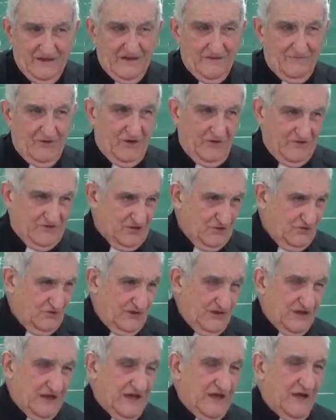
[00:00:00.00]
Well, so
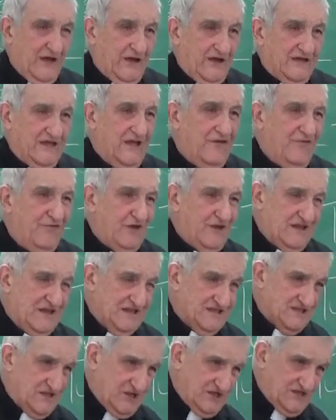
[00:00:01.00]
if it
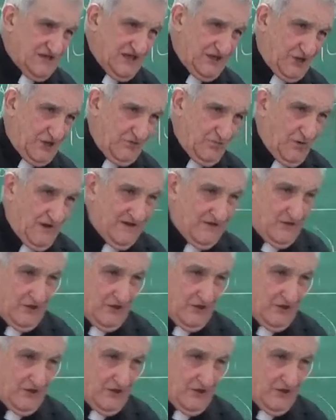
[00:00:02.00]
is the second one,